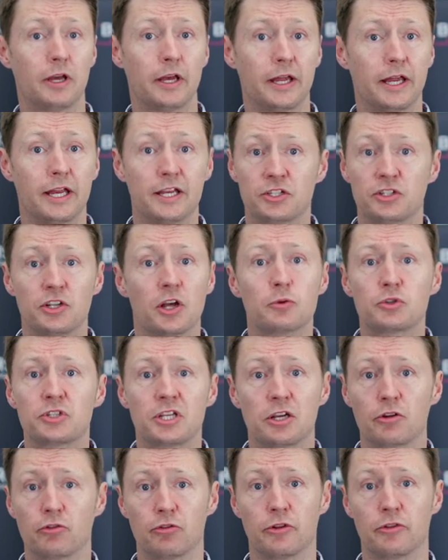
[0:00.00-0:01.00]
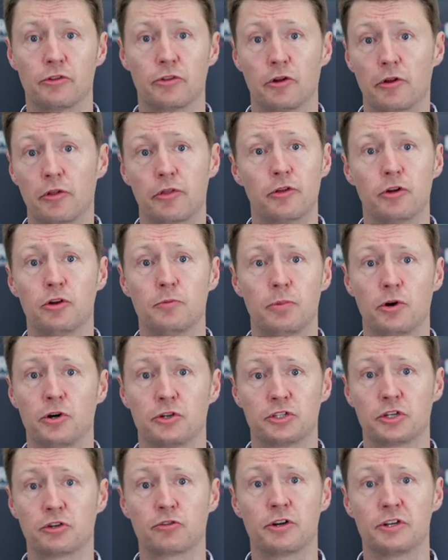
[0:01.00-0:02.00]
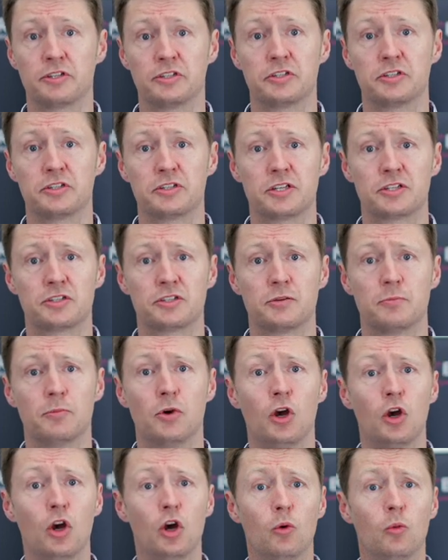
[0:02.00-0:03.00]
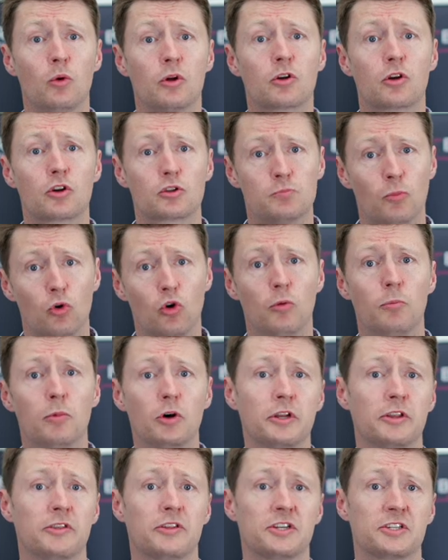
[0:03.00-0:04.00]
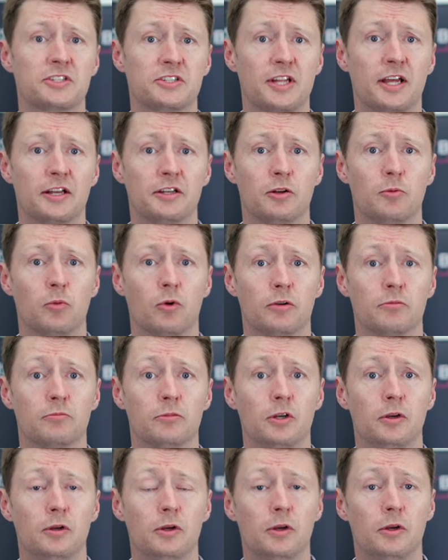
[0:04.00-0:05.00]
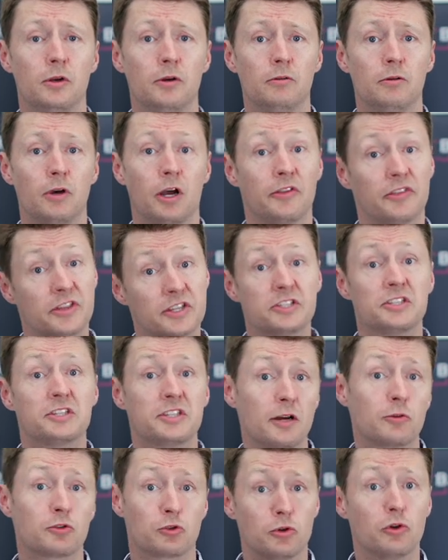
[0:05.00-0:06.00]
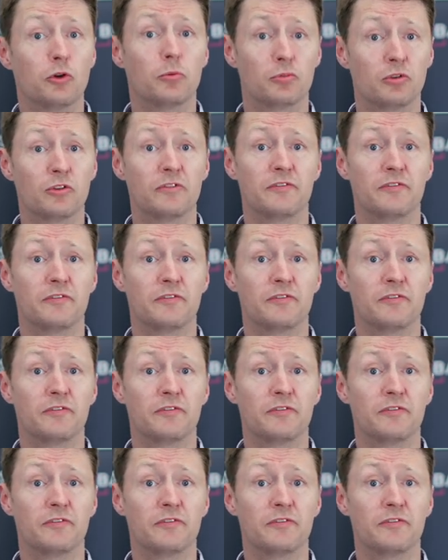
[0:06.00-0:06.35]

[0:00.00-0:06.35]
It's no secret that a third-party accredited system will cost more money than a standard one, and this is down to a number of